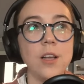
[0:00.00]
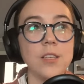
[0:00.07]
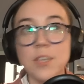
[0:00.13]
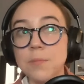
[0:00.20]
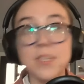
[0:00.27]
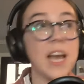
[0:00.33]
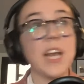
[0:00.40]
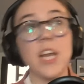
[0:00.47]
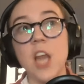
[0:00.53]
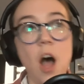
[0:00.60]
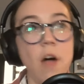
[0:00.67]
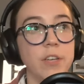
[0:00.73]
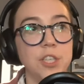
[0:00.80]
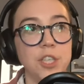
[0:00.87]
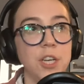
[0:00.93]
some
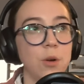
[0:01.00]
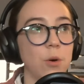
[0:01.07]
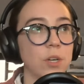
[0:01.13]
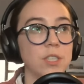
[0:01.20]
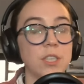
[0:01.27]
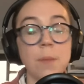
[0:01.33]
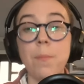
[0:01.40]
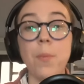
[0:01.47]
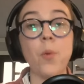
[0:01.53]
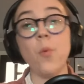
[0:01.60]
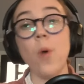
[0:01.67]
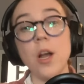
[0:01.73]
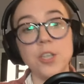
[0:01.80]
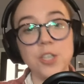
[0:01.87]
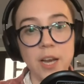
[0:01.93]
technology or some
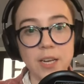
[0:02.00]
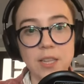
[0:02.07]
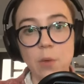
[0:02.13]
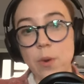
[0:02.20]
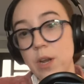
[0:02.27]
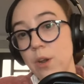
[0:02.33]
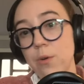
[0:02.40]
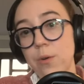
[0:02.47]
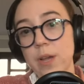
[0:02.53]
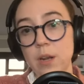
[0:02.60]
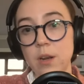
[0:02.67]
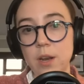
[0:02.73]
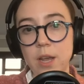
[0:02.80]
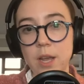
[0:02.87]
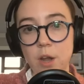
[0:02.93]
project that we know
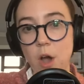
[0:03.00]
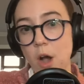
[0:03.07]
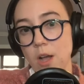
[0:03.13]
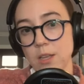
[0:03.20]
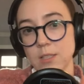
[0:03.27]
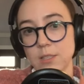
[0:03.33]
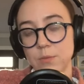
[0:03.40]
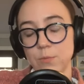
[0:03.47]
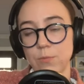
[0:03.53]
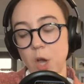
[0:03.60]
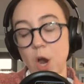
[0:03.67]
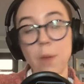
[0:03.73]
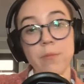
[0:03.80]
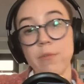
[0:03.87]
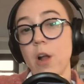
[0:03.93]
can cause
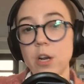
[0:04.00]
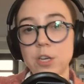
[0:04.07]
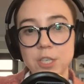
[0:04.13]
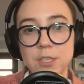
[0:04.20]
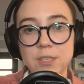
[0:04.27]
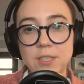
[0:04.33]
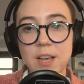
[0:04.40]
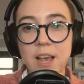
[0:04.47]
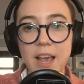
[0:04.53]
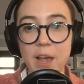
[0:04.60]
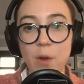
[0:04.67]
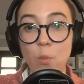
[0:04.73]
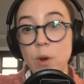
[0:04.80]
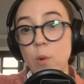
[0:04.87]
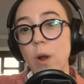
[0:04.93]
carbon reductions.
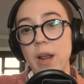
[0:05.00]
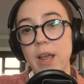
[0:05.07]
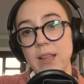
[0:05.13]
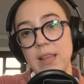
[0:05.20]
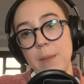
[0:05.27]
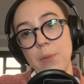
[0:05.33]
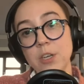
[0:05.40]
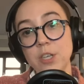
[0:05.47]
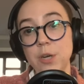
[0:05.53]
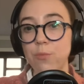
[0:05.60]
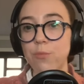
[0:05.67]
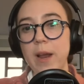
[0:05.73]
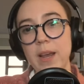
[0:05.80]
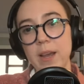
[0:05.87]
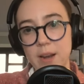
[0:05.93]
And we want to get that
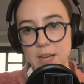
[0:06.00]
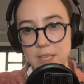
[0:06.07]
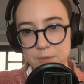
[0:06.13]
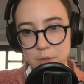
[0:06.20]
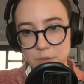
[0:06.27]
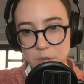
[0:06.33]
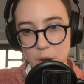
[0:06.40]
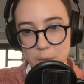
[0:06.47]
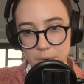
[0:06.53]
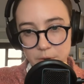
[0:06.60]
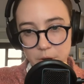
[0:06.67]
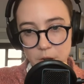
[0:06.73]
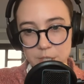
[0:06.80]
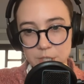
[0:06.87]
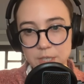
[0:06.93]
project recognized for those
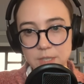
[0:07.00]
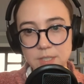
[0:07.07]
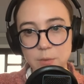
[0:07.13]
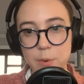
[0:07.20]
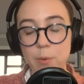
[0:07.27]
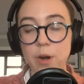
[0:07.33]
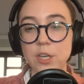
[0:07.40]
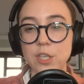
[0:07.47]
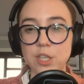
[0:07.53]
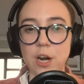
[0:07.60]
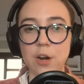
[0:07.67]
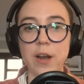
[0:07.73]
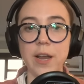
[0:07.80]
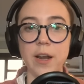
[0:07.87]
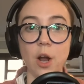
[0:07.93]
carbon reductions. And we want to
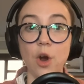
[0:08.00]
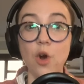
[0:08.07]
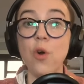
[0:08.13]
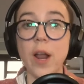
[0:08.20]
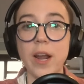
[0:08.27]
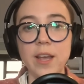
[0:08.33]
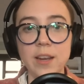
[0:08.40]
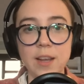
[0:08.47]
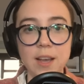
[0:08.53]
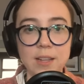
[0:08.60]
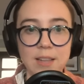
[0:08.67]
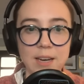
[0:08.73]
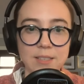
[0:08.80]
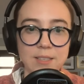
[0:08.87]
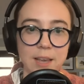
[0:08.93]
generate a credit
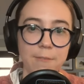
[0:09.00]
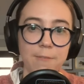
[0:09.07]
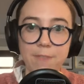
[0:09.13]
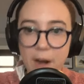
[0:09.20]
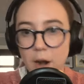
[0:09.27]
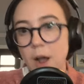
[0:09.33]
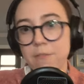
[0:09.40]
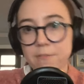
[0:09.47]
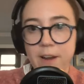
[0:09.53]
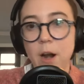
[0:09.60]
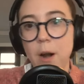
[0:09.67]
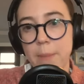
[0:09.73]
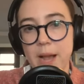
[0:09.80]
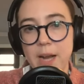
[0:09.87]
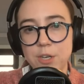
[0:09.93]
that is like a
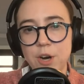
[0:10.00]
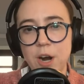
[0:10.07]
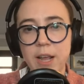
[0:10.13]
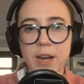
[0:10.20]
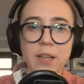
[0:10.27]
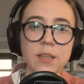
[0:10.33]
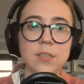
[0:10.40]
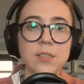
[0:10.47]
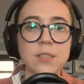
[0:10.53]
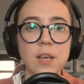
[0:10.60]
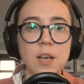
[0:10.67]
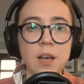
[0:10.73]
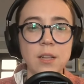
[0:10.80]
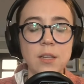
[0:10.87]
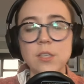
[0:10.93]
Vera-backed credit. And
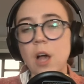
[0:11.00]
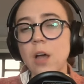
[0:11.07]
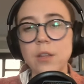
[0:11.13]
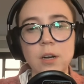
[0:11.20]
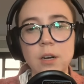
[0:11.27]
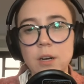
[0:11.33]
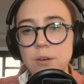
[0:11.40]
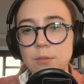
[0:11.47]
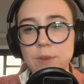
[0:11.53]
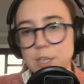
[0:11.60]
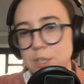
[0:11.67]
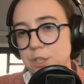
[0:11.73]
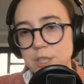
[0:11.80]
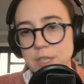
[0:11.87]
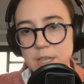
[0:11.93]
there's other
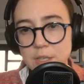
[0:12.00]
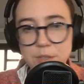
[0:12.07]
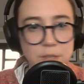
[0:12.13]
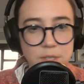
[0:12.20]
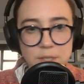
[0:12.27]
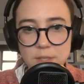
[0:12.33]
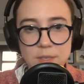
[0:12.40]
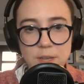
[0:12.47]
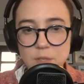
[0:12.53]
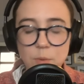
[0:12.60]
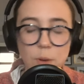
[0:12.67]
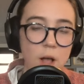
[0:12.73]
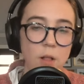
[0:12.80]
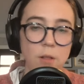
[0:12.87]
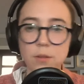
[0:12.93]
registries that do this
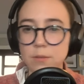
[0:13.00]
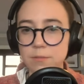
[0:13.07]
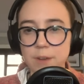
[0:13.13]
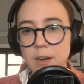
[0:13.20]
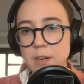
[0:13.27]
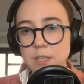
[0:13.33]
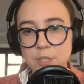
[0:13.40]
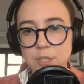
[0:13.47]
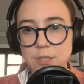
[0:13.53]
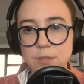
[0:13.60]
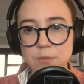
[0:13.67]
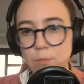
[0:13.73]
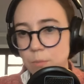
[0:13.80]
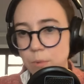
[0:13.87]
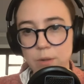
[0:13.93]
as well. Vera is
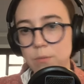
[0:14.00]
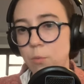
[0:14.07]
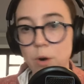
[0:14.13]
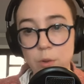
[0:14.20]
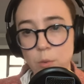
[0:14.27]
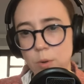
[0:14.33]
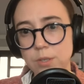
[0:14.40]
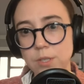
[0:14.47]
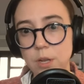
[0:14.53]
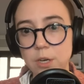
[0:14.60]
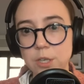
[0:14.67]
just one of the world's